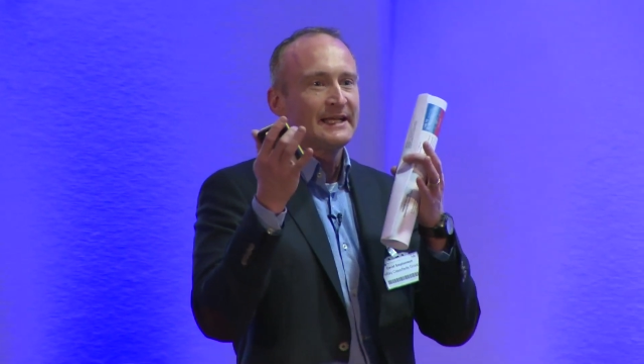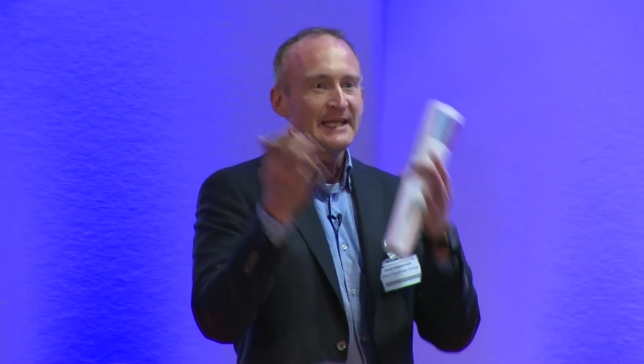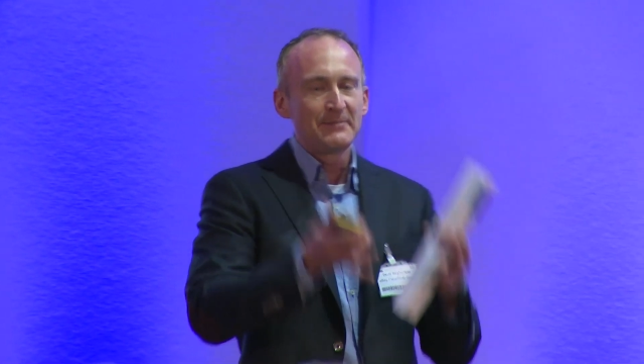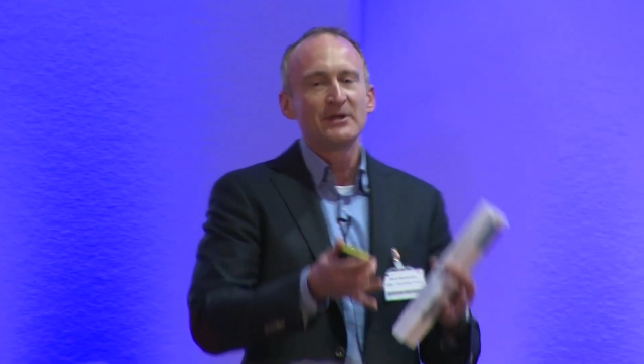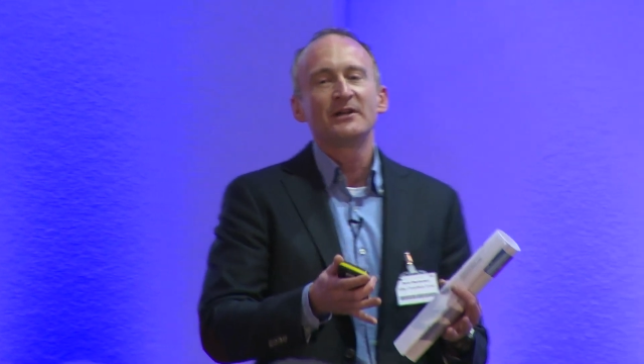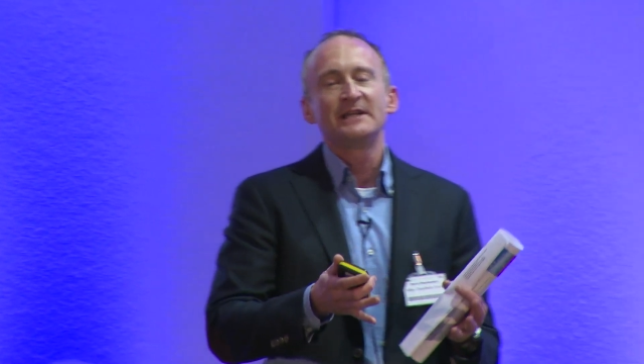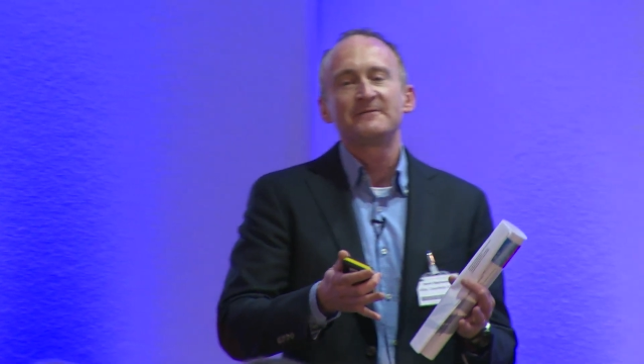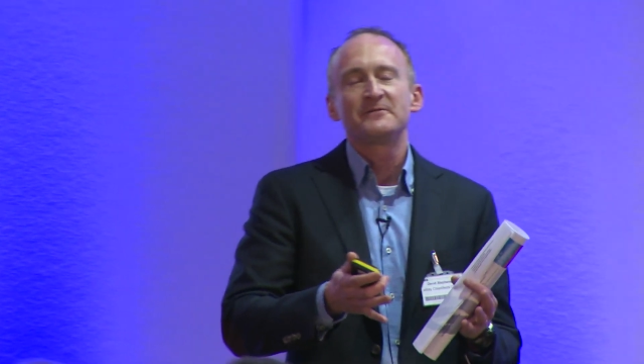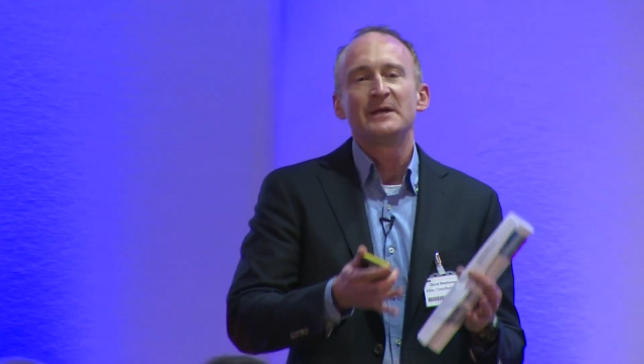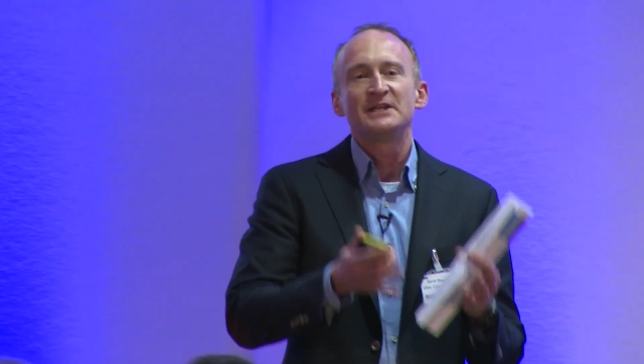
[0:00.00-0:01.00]
keeping all the
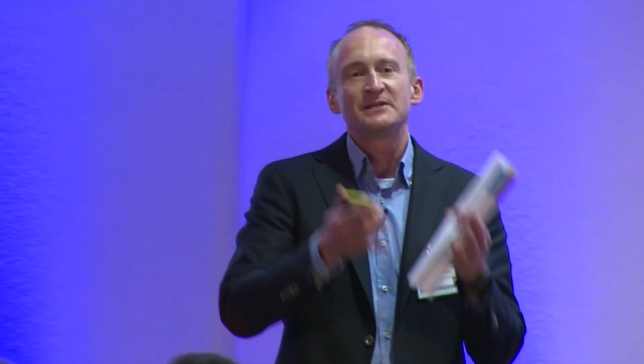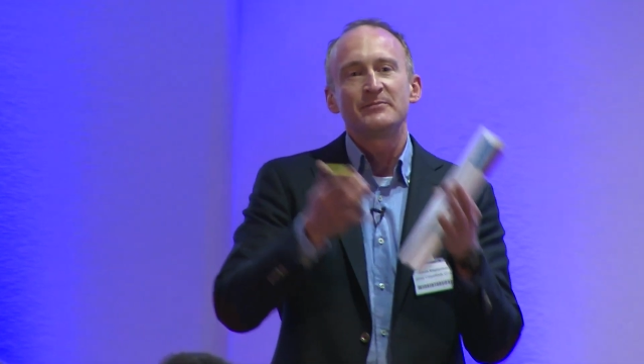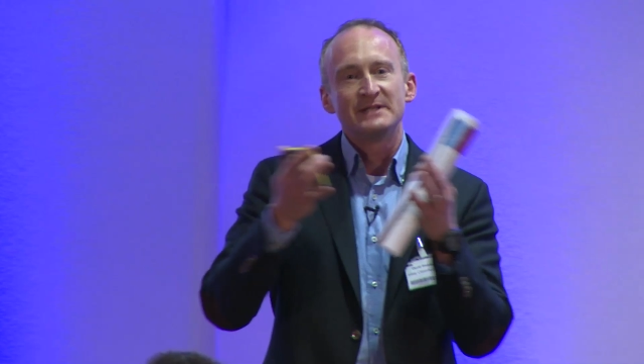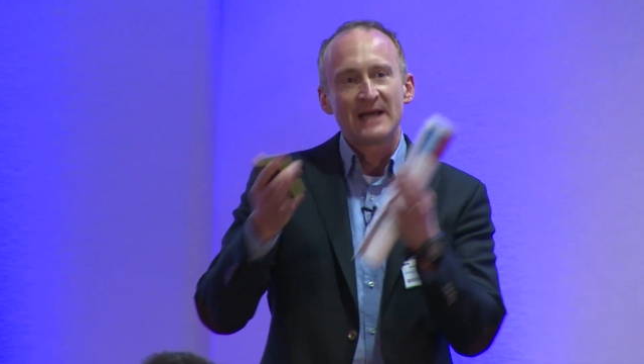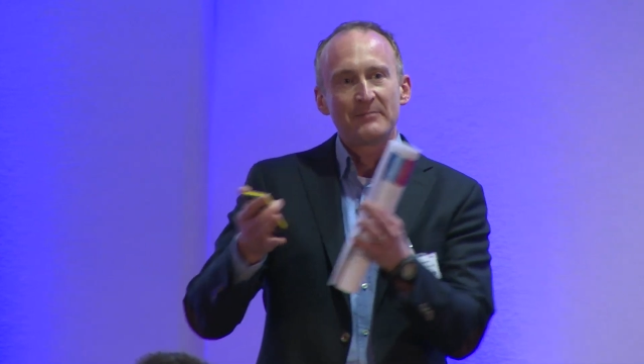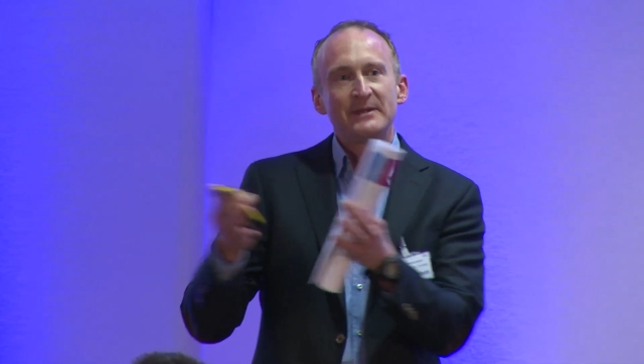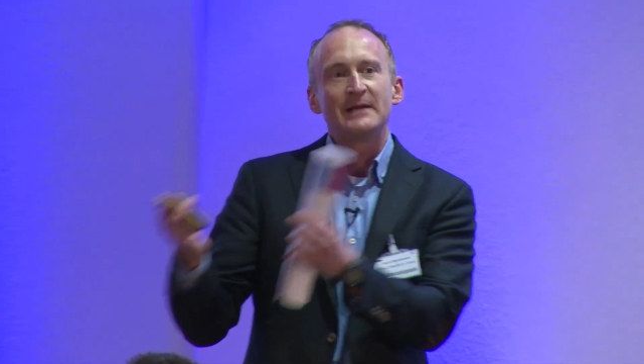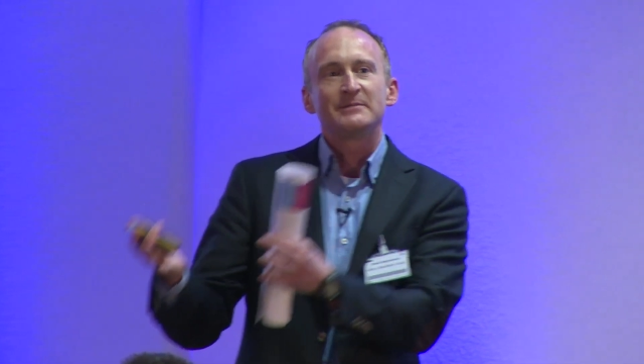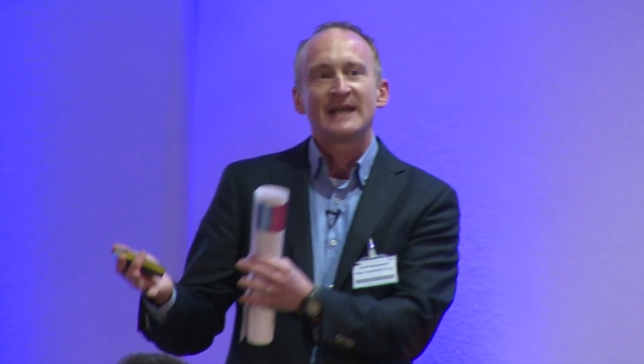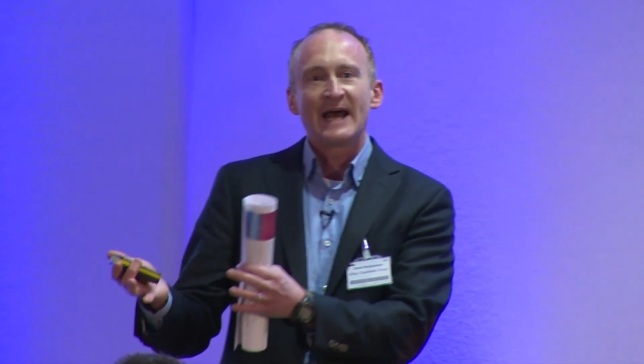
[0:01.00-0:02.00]
information, but not being
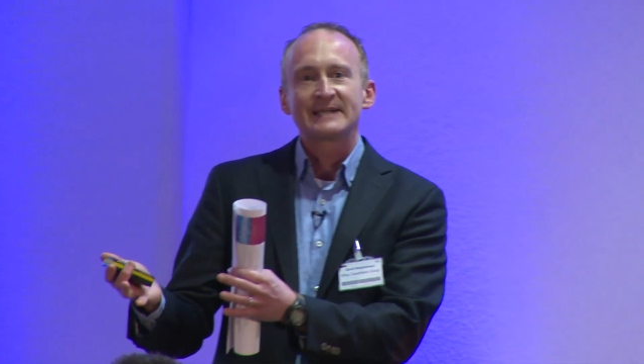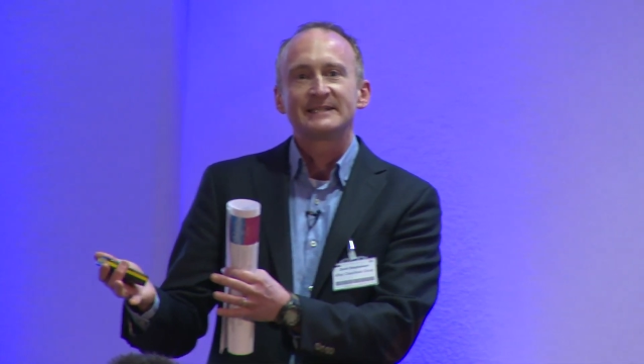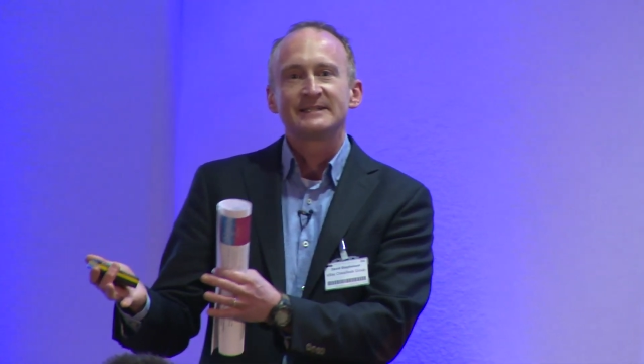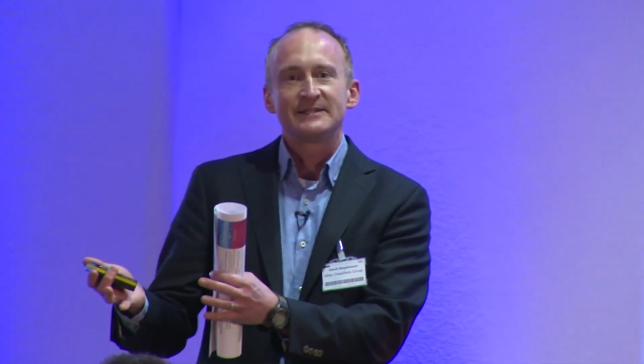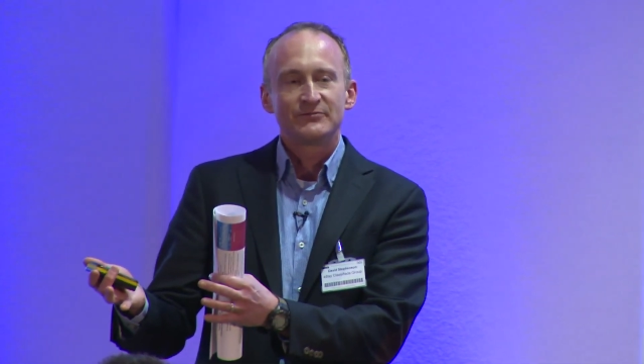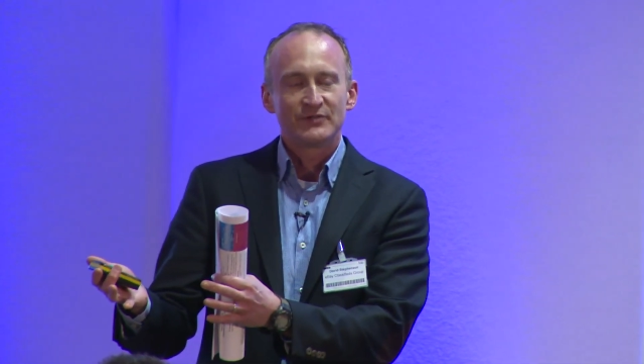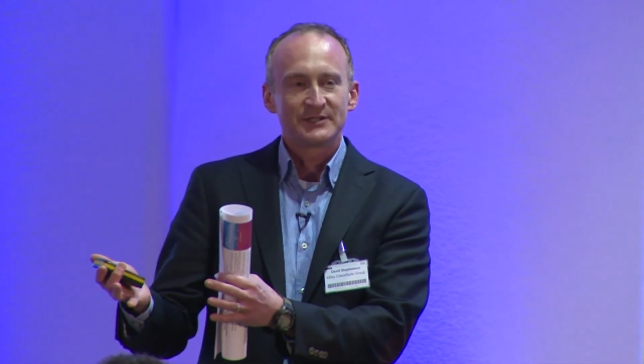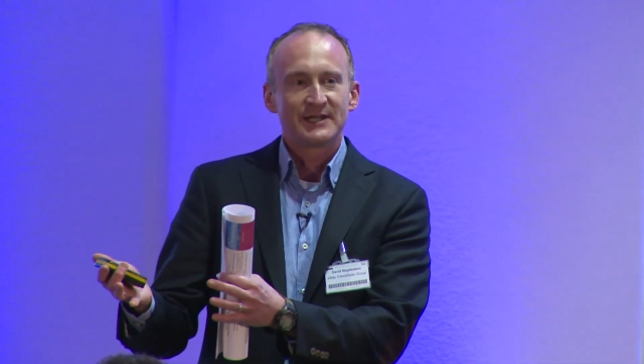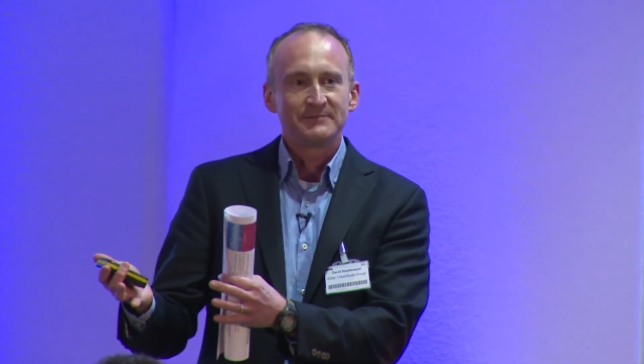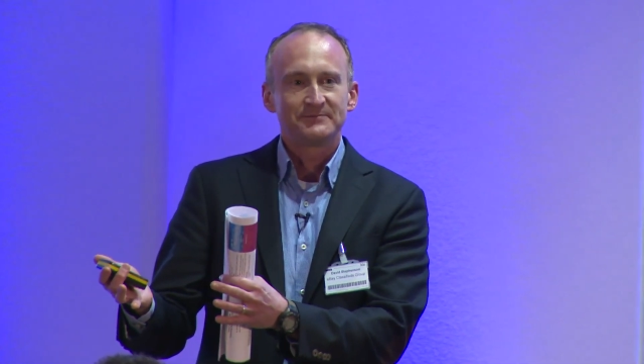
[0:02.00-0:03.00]
able to access it in
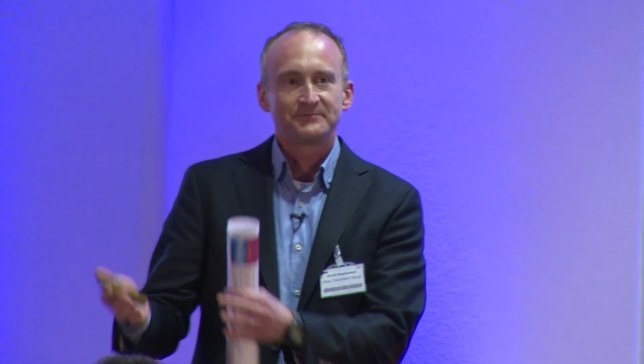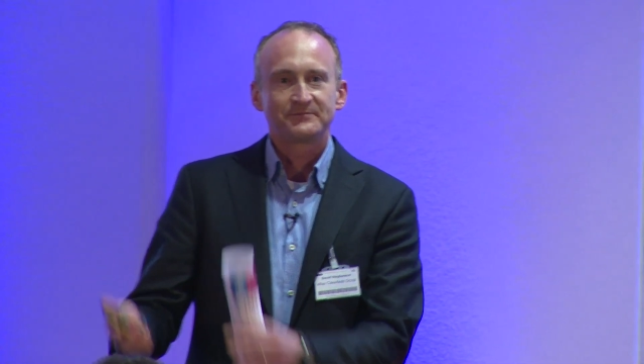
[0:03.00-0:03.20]
real time.